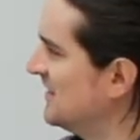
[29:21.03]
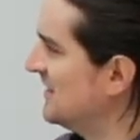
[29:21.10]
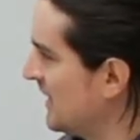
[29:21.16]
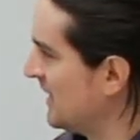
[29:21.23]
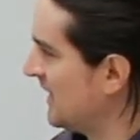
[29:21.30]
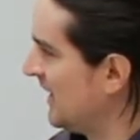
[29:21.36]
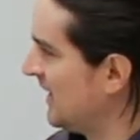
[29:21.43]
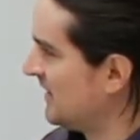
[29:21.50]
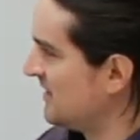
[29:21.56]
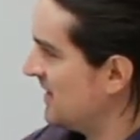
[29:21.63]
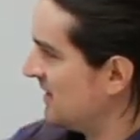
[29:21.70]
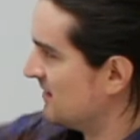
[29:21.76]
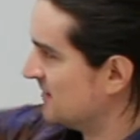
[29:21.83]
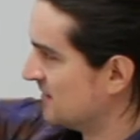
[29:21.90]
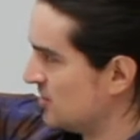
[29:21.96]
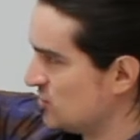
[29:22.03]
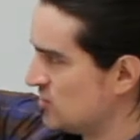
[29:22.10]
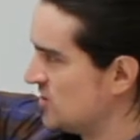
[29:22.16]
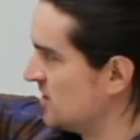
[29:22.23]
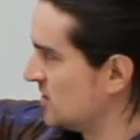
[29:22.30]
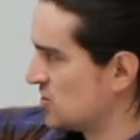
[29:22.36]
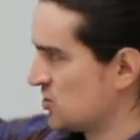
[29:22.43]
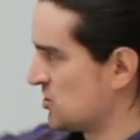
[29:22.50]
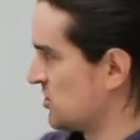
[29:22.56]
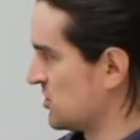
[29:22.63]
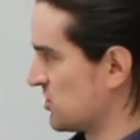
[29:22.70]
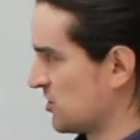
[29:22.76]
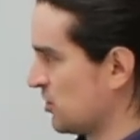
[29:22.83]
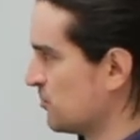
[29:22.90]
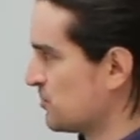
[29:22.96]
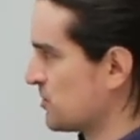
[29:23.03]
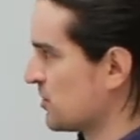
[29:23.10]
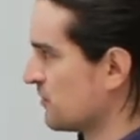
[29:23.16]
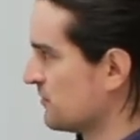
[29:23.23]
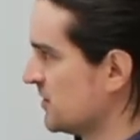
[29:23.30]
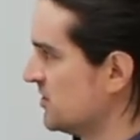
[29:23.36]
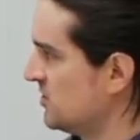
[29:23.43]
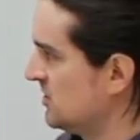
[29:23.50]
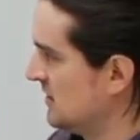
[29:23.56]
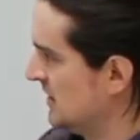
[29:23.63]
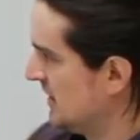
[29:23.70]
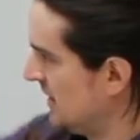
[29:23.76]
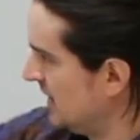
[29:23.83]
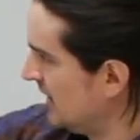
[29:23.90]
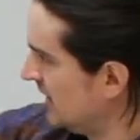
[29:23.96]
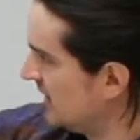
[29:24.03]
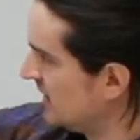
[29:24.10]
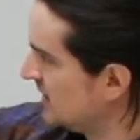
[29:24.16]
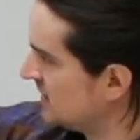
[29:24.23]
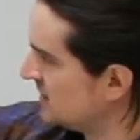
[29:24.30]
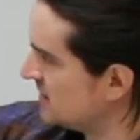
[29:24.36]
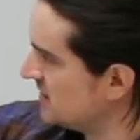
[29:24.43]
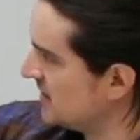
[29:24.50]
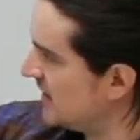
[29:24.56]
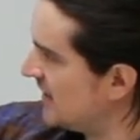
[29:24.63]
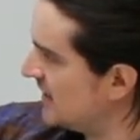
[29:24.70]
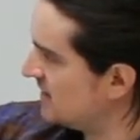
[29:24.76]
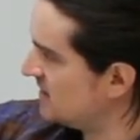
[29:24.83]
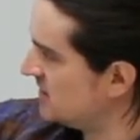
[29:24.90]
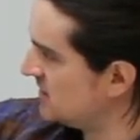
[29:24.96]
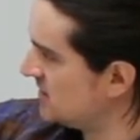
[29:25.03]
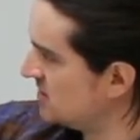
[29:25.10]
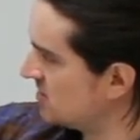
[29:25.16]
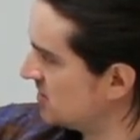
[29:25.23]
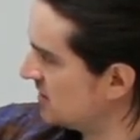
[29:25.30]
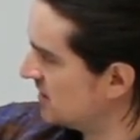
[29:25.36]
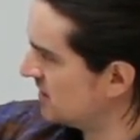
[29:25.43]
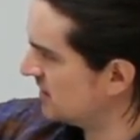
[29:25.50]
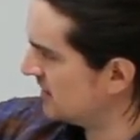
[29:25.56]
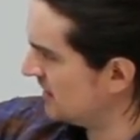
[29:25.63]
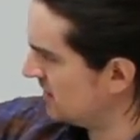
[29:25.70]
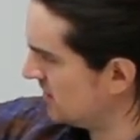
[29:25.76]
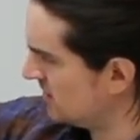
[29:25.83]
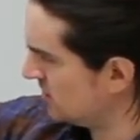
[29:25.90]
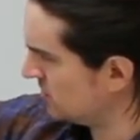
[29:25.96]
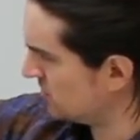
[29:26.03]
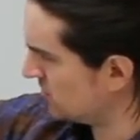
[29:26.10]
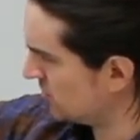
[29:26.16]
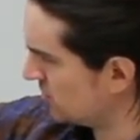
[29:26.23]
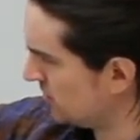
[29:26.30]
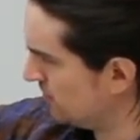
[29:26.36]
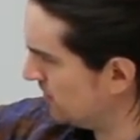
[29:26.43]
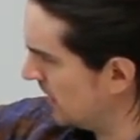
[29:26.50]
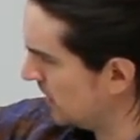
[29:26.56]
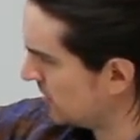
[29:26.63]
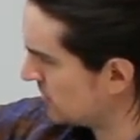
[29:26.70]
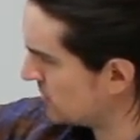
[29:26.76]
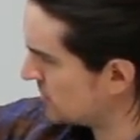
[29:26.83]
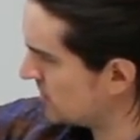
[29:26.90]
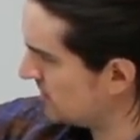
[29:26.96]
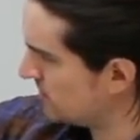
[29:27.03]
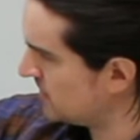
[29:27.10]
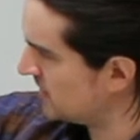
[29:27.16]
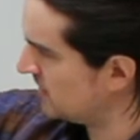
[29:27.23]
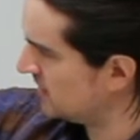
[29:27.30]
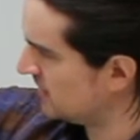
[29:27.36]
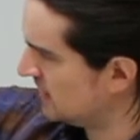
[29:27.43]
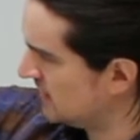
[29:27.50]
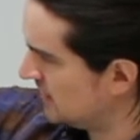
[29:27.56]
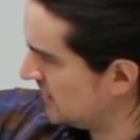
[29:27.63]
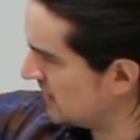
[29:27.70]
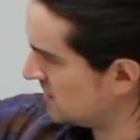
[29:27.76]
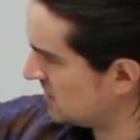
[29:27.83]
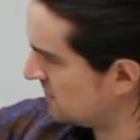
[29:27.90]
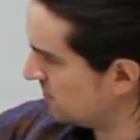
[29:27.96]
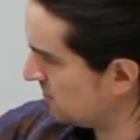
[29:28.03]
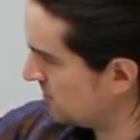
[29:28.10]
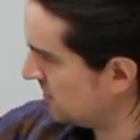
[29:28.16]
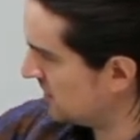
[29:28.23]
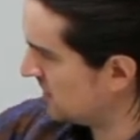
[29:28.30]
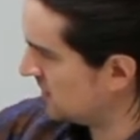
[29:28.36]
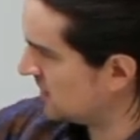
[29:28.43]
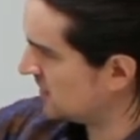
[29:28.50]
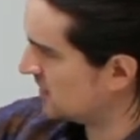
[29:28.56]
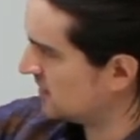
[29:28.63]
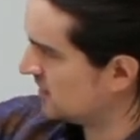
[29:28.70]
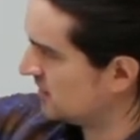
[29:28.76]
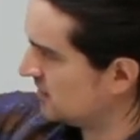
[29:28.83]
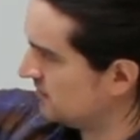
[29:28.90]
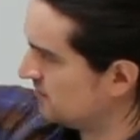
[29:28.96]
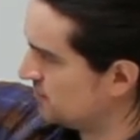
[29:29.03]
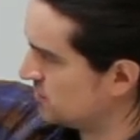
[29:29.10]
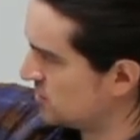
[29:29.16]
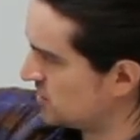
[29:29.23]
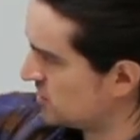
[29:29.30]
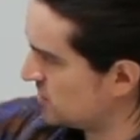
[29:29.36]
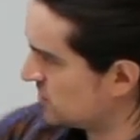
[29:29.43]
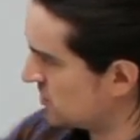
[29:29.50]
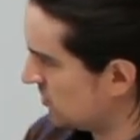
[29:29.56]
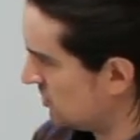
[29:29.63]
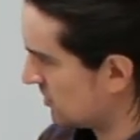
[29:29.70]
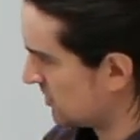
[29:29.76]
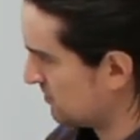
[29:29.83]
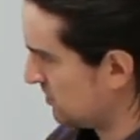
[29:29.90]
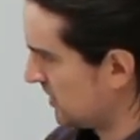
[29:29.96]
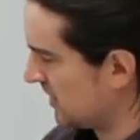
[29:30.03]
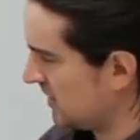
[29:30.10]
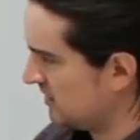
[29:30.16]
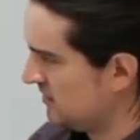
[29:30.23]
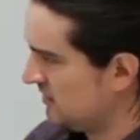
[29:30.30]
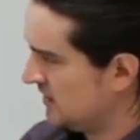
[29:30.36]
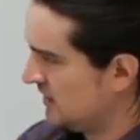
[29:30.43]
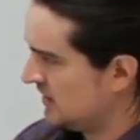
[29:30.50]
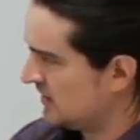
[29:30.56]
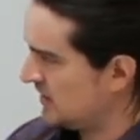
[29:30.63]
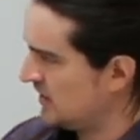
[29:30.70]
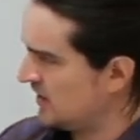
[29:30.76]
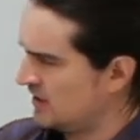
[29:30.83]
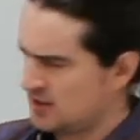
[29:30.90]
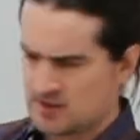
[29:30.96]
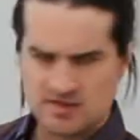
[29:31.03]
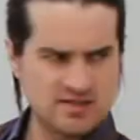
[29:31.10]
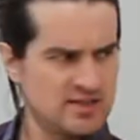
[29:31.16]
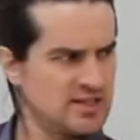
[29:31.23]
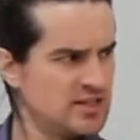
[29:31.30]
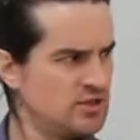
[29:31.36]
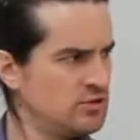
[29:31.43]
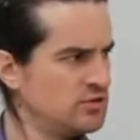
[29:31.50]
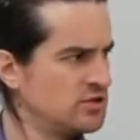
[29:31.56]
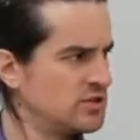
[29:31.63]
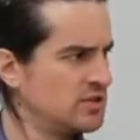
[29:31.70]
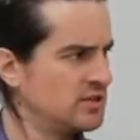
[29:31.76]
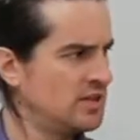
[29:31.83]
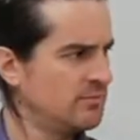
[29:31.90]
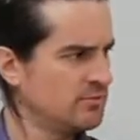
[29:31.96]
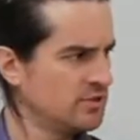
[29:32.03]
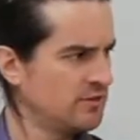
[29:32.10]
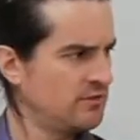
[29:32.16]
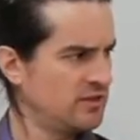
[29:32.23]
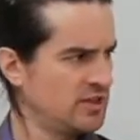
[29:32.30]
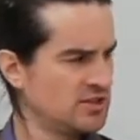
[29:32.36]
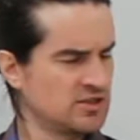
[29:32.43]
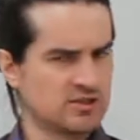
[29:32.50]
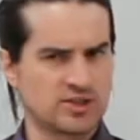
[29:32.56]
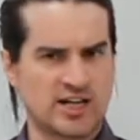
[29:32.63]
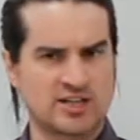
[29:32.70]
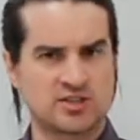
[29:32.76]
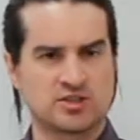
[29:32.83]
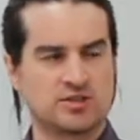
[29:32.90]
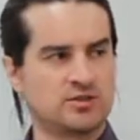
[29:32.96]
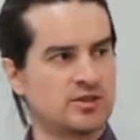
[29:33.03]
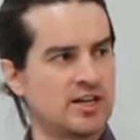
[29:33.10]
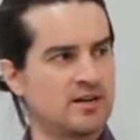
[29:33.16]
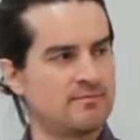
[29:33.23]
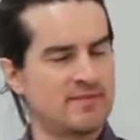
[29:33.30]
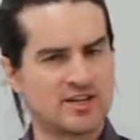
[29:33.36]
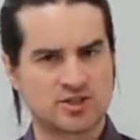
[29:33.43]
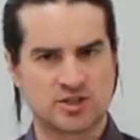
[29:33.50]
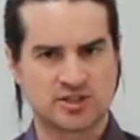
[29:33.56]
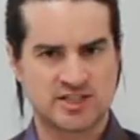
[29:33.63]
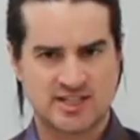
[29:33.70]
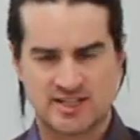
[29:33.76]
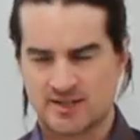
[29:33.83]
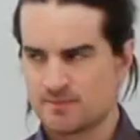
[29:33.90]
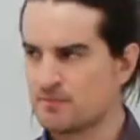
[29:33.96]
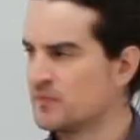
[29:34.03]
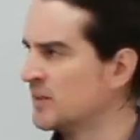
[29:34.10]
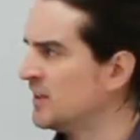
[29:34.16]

And yeah, you can see it's just a slope surface. And he had these, uh, I think those are little bells or something at different uh, positions along the plane. And he used a number of things to actually try to measure time.